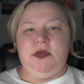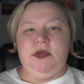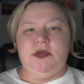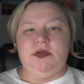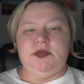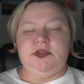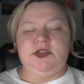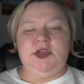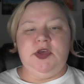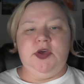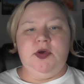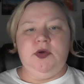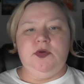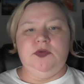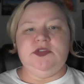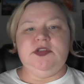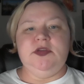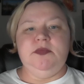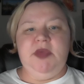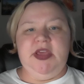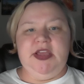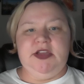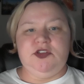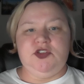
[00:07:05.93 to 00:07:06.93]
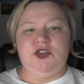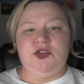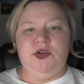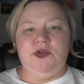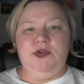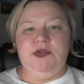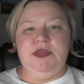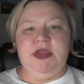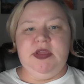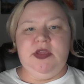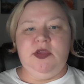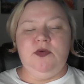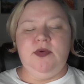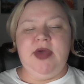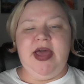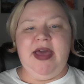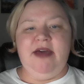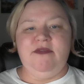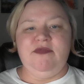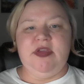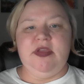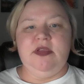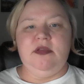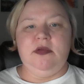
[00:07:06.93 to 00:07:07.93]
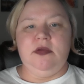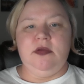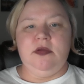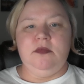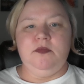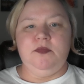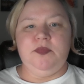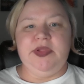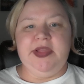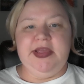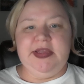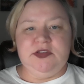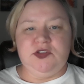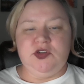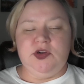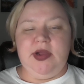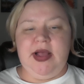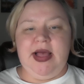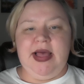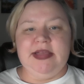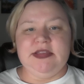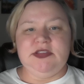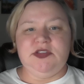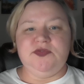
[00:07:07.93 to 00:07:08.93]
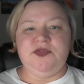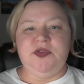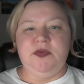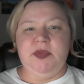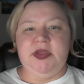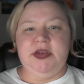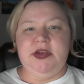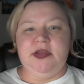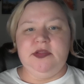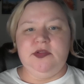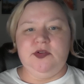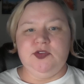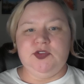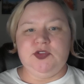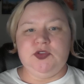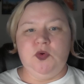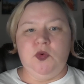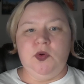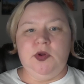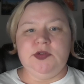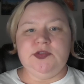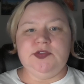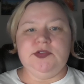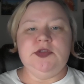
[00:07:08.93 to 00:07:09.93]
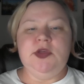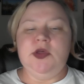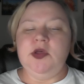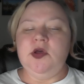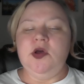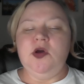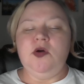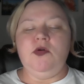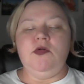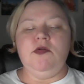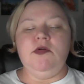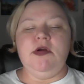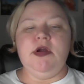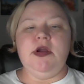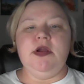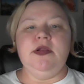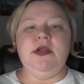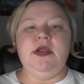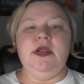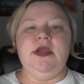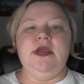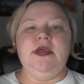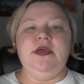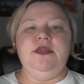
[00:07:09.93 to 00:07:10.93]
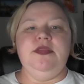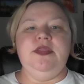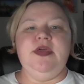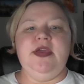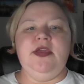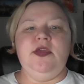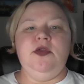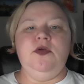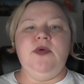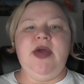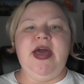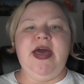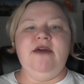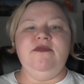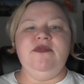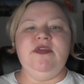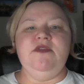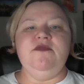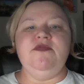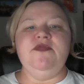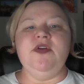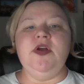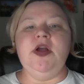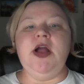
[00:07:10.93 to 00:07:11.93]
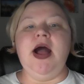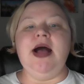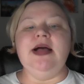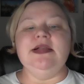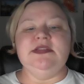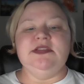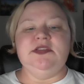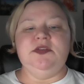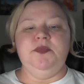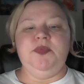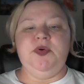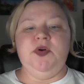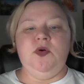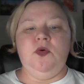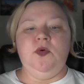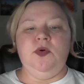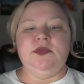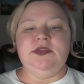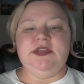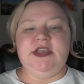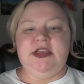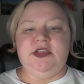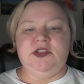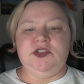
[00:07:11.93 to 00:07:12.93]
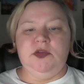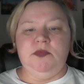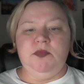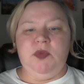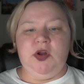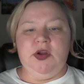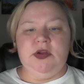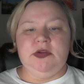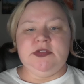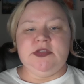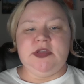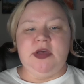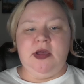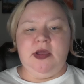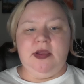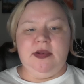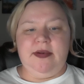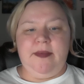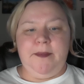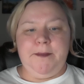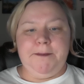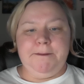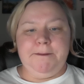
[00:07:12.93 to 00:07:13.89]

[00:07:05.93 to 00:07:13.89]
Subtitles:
So to make sure that you haven't plagiarized from another source or that you haven't forgotten to put quotation marks on.